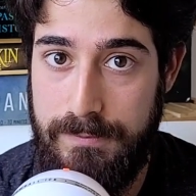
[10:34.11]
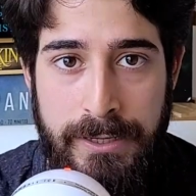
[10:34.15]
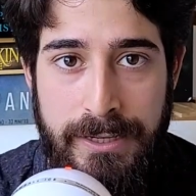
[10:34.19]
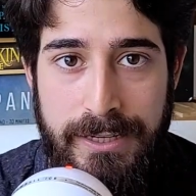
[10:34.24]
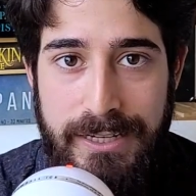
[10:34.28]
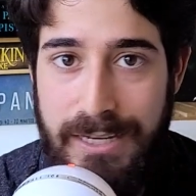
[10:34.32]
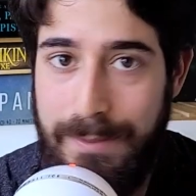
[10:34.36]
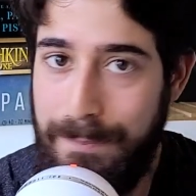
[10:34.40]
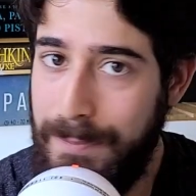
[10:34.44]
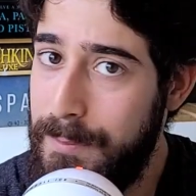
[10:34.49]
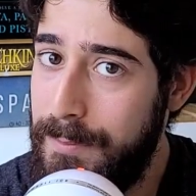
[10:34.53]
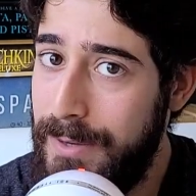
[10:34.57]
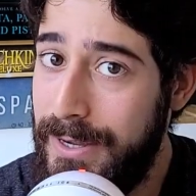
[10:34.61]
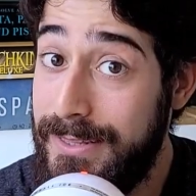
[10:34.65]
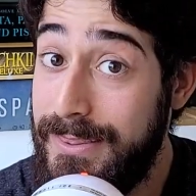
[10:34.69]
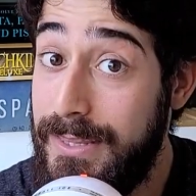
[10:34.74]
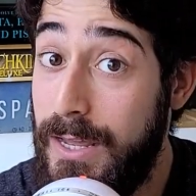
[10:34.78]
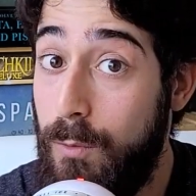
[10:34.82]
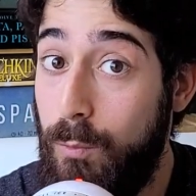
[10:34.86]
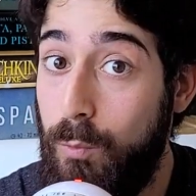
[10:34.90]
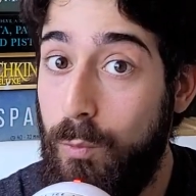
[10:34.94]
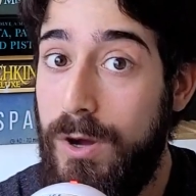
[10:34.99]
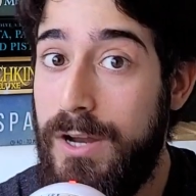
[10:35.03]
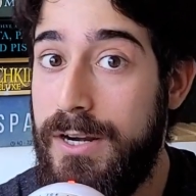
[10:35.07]
Keep in mind
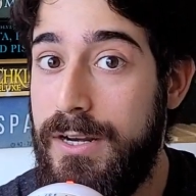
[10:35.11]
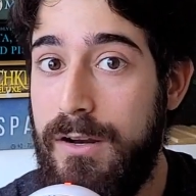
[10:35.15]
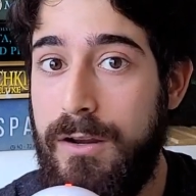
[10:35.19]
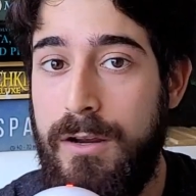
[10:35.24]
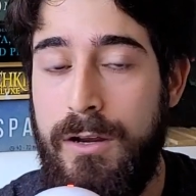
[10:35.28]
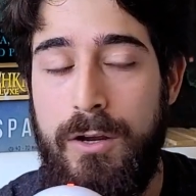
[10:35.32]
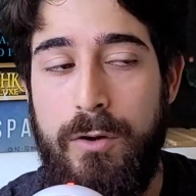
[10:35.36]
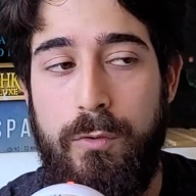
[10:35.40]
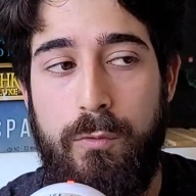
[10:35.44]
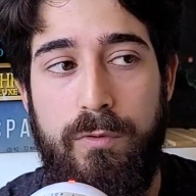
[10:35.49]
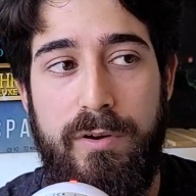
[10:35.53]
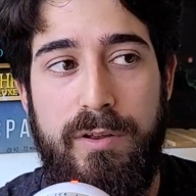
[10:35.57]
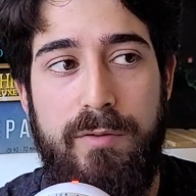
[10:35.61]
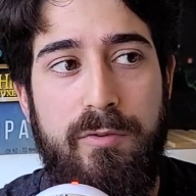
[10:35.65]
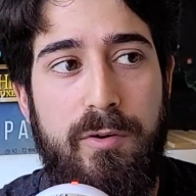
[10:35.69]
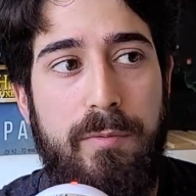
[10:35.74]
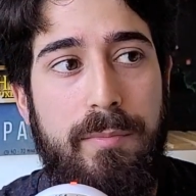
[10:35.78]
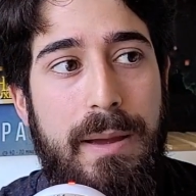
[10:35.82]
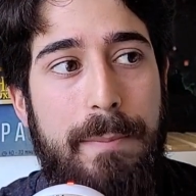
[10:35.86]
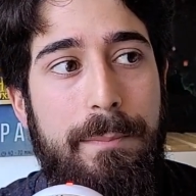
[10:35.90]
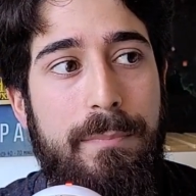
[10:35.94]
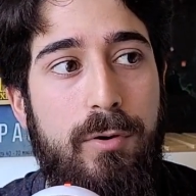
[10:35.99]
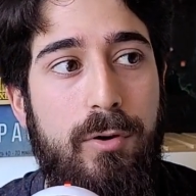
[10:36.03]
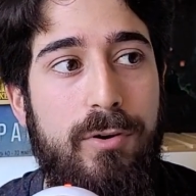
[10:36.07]
that 1, we
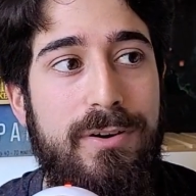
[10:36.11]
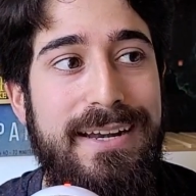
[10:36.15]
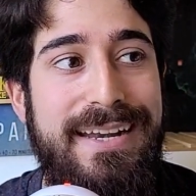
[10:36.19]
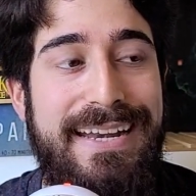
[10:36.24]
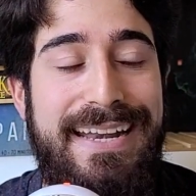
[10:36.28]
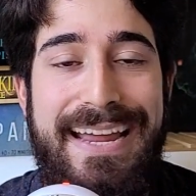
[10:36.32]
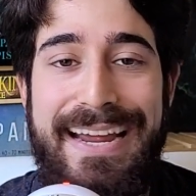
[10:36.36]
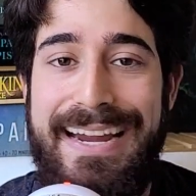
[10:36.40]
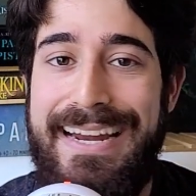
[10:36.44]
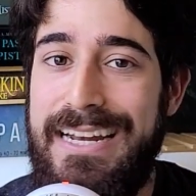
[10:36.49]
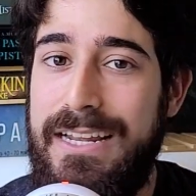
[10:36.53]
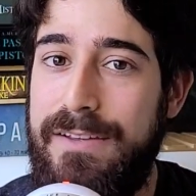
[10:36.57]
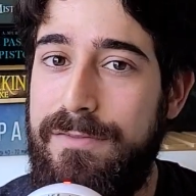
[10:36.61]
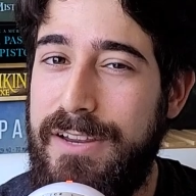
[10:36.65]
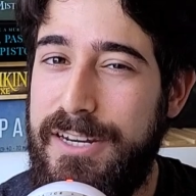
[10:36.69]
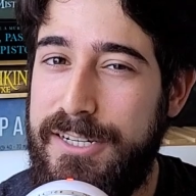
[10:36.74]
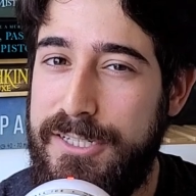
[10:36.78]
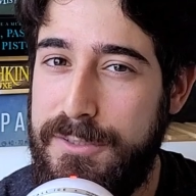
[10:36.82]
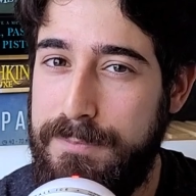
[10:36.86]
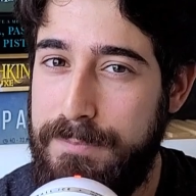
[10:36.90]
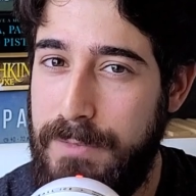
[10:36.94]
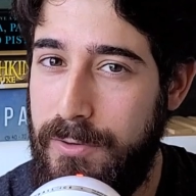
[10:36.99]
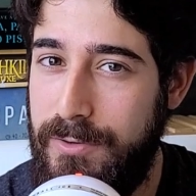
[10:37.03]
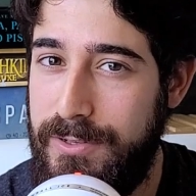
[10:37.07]
remember negative
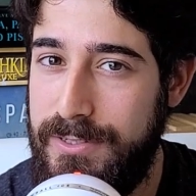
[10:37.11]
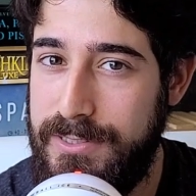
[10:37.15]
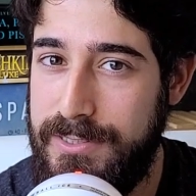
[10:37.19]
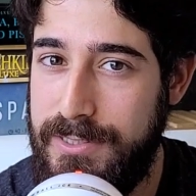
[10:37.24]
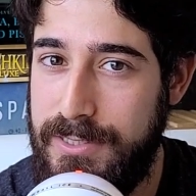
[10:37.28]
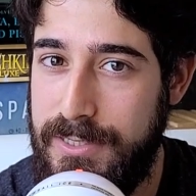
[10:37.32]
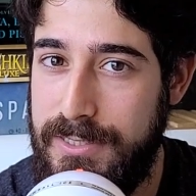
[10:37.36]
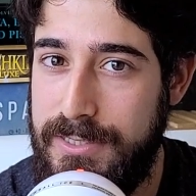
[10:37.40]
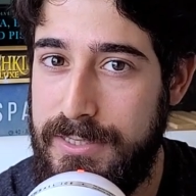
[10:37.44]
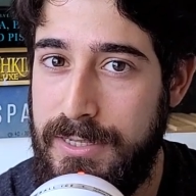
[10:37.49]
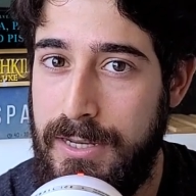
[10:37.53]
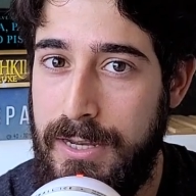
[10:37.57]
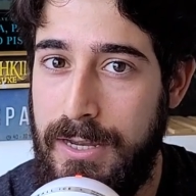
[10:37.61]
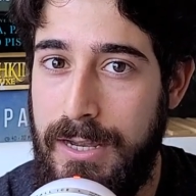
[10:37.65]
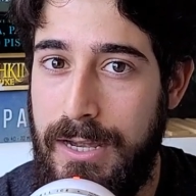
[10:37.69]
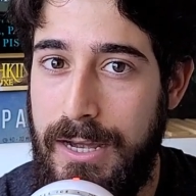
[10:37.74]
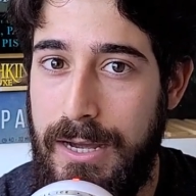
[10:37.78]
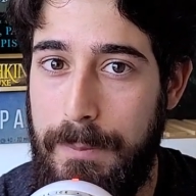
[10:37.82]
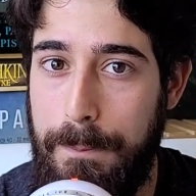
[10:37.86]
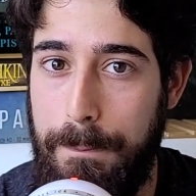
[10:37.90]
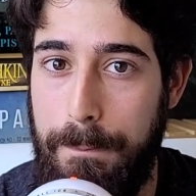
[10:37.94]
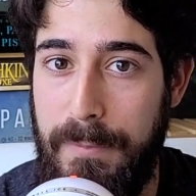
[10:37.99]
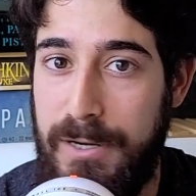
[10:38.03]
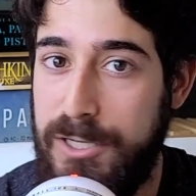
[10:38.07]
experiences
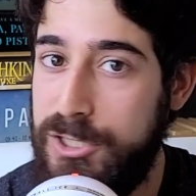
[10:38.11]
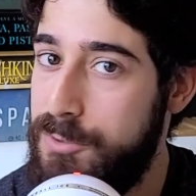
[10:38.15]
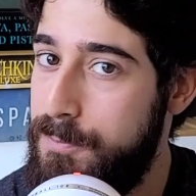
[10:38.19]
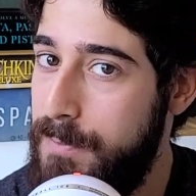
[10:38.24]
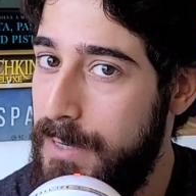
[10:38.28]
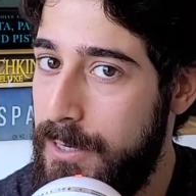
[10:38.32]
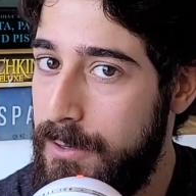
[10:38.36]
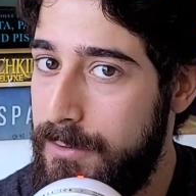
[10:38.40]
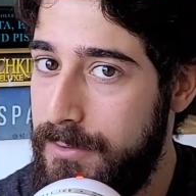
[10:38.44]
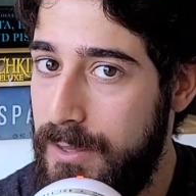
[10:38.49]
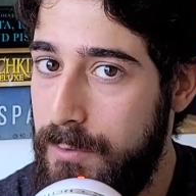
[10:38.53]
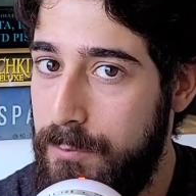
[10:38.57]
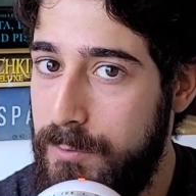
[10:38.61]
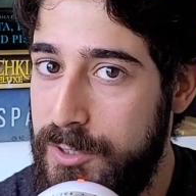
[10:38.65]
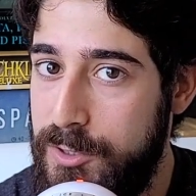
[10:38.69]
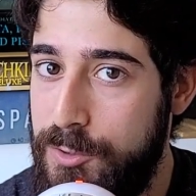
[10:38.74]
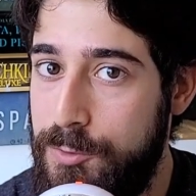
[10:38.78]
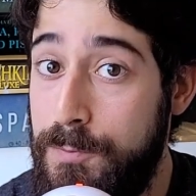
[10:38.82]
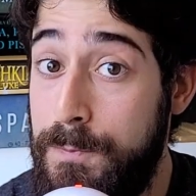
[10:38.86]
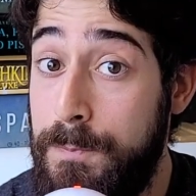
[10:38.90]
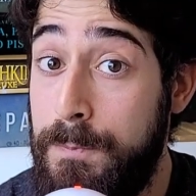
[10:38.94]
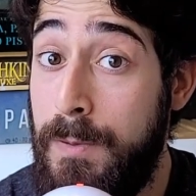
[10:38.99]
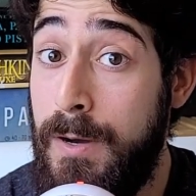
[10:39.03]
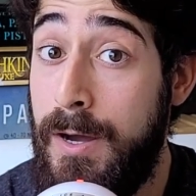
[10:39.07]
much better than we
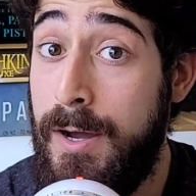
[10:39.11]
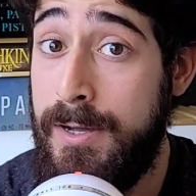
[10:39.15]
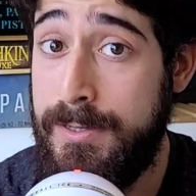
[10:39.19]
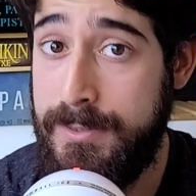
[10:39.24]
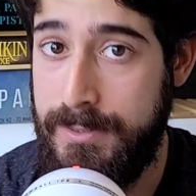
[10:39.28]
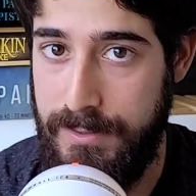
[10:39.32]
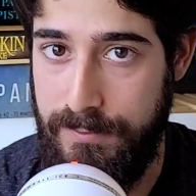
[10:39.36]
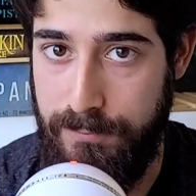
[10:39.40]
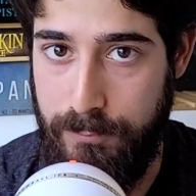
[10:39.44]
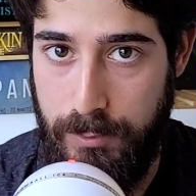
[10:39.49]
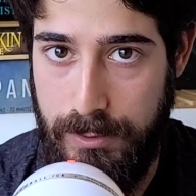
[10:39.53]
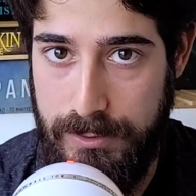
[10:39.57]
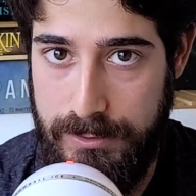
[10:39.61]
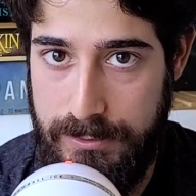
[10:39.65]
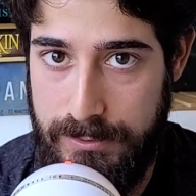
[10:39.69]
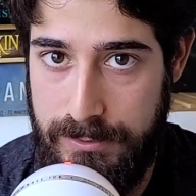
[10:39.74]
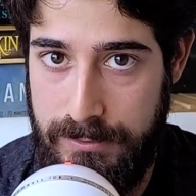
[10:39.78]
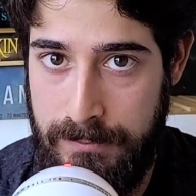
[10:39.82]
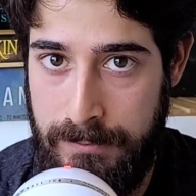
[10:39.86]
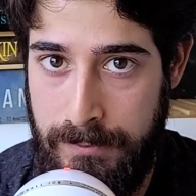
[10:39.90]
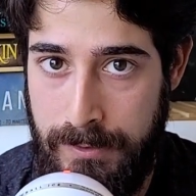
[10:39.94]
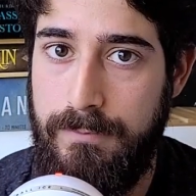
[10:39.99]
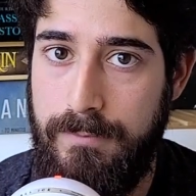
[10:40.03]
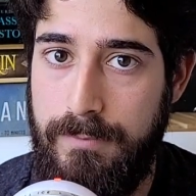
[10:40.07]
do positive ones.